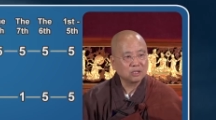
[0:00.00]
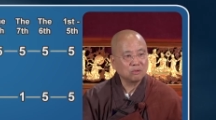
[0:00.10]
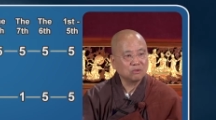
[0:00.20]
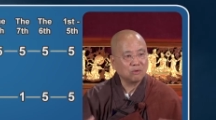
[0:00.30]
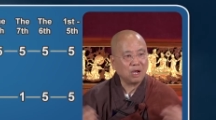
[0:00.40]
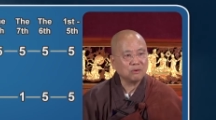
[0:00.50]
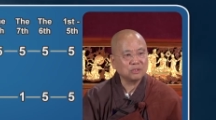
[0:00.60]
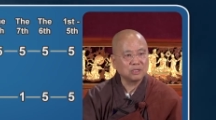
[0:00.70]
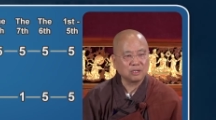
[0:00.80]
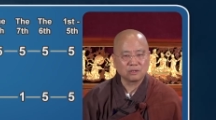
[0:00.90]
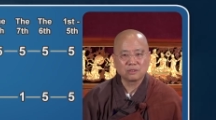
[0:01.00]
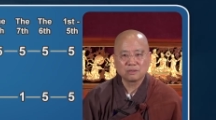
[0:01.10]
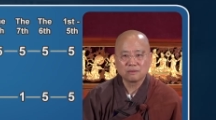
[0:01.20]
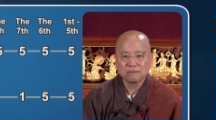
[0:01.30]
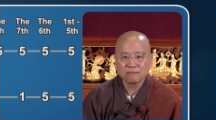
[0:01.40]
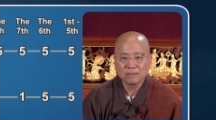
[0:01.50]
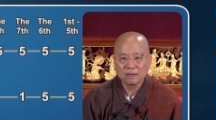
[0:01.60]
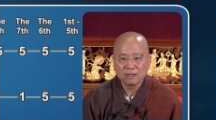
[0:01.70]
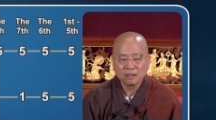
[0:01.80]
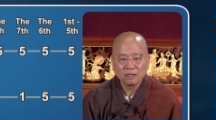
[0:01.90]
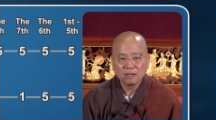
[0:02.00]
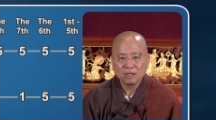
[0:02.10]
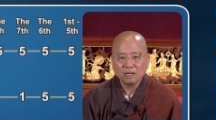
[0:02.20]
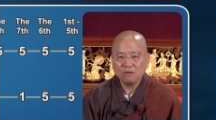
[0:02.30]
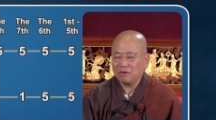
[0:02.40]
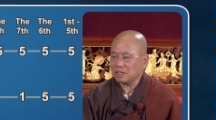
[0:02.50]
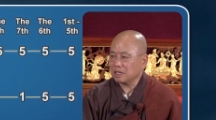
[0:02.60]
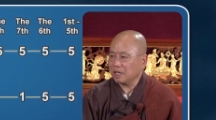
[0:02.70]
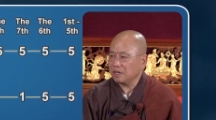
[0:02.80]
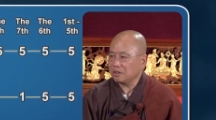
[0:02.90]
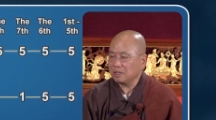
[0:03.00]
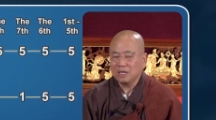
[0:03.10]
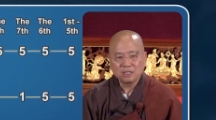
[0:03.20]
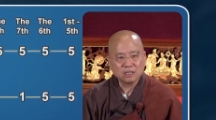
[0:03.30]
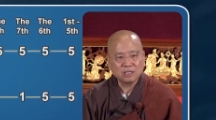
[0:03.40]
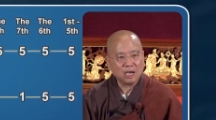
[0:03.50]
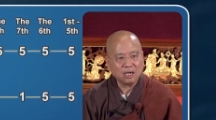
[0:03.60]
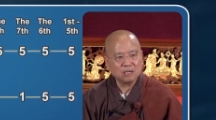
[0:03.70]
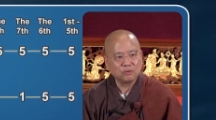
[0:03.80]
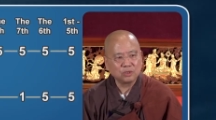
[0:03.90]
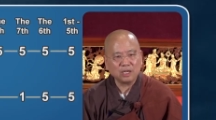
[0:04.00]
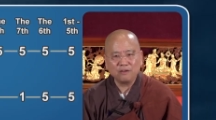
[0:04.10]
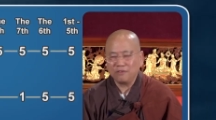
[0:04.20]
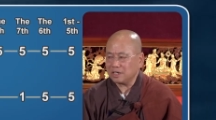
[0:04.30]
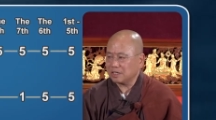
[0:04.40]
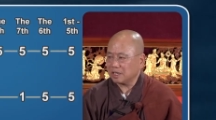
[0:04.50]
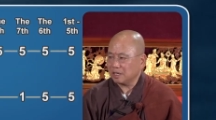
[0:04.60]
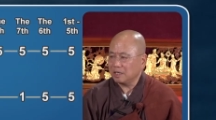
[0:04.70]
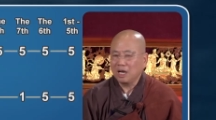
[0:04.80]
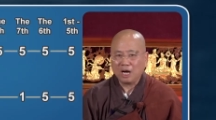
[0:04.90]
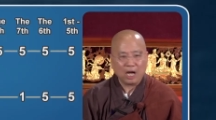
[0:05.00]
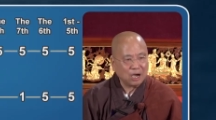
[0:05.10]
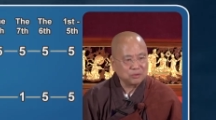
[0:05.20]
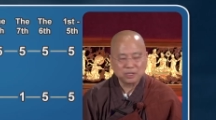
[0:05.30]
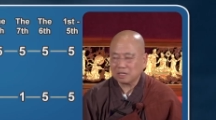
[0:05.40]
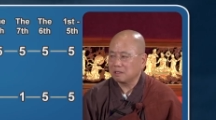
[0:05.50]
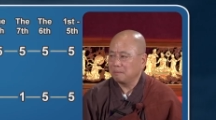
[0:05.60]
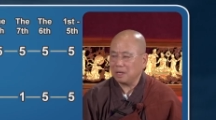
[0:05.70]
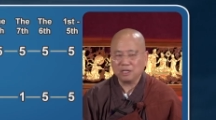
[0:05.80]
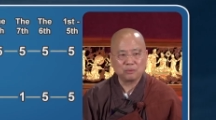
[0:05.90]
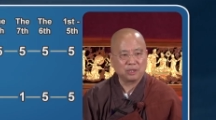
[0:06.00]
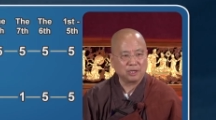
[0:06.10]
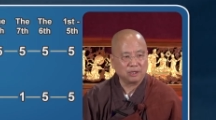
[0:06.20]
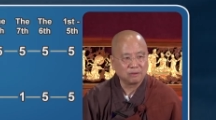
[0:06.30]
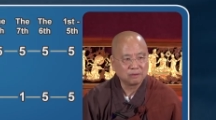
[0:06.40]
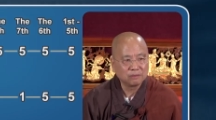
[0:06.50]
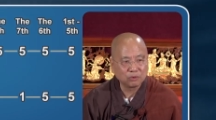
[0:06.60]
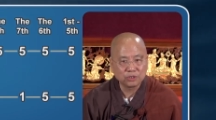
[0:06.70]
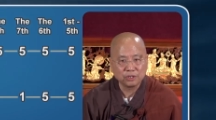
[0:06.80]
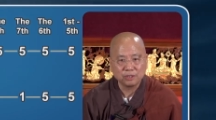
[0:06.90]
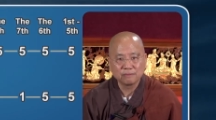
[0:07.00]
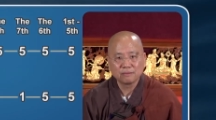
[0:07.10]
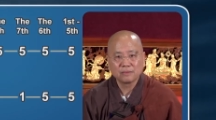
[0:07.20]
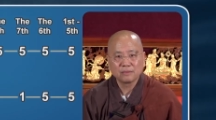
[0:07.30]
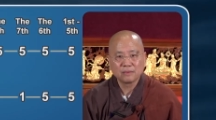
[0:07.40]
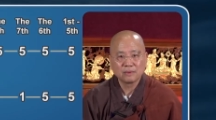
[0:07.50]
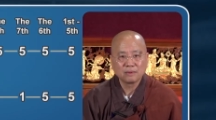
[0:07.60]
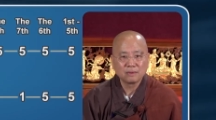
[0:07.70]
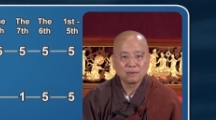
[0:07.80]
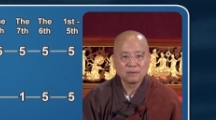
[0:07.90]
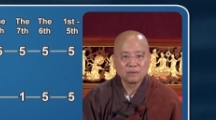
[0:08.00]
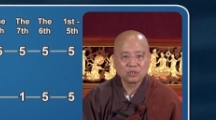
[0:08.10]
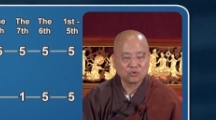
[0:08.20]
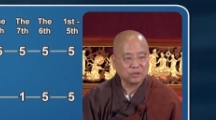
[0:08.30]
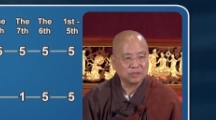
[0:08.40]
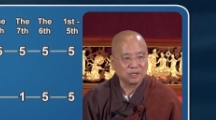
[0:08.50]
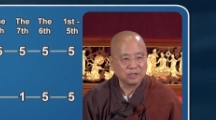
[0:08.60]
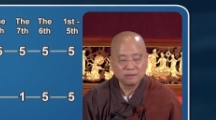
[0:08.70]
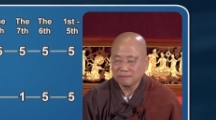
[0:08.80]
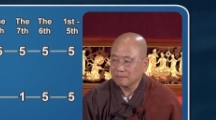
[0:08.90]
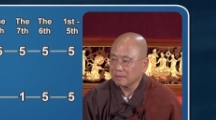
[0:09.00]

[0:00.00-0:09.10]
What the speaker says: There's no drowsiness. Investigation, the teller will not investigate how you get the money, would he? Would she? Scrutiny.